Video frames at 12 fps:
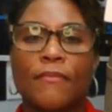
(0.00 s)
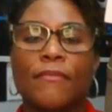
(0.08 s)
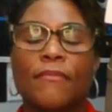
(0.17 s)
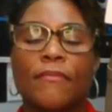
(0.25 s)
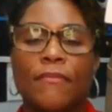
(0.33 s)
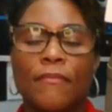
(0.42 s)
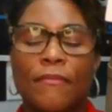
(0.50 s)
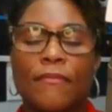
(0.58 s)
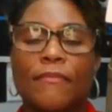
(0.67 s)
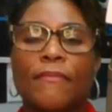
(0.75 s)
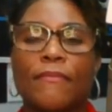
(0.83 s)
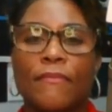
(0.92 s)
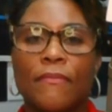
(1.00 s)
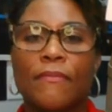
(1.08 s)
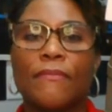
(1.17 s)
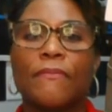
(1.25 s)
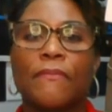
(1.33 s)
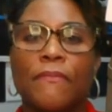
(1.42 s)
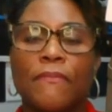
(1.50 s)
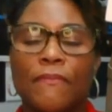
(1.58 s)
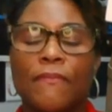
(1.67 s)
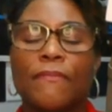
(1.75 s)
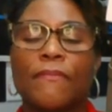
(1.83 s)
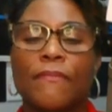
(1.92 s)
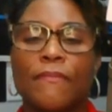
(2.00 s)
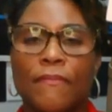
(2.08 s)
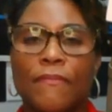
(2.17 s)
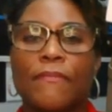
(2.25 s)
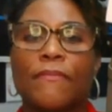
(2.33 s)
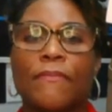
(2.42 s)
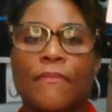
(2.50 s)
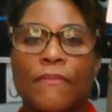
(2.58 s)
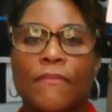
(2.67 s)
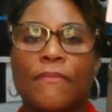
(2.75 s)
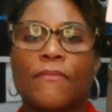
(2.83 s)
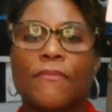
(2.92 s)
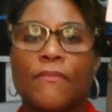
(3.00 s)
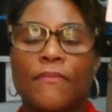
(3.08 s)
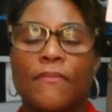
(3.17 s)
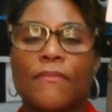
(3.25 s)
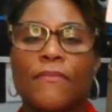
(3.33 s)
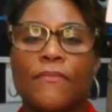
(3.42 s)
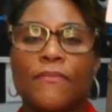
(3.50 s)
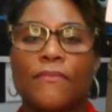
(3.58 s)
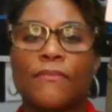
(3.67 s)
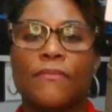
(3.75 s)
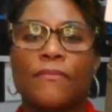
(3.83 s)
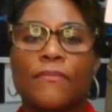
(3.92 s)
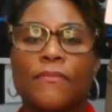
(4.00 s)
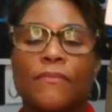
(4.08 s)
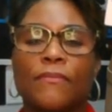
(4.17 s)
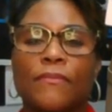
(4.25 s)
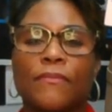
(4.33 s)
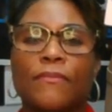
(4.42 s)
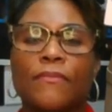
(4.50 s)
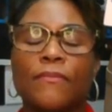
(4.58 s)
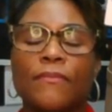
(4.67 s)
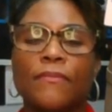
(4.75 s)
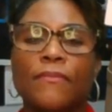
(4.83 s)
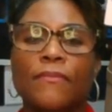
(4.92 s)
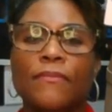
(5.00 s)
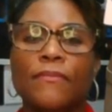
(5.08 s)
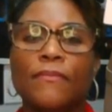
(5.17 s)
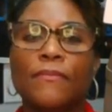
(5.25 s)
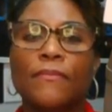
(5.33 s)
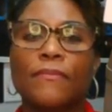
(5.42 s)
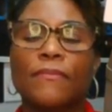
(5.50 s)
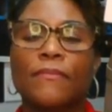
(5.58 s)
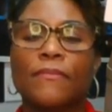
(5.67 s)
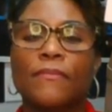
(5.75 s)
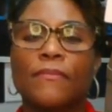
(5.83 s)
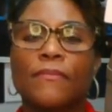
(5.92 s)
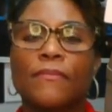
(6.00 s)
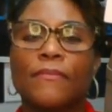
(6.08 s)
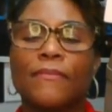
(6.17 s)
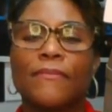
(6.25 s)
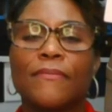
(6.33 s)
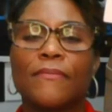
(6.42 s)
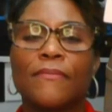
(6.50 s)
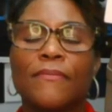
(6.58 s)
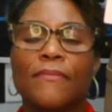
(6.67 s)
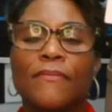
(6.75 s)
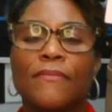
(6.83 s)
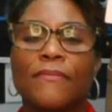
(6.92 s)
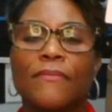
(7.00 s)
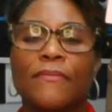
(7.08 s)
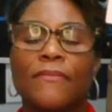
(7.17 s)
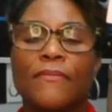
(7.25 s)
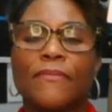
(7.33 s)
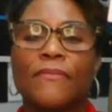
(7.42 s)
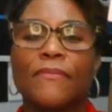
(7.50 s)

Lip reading: The person shown says nothing.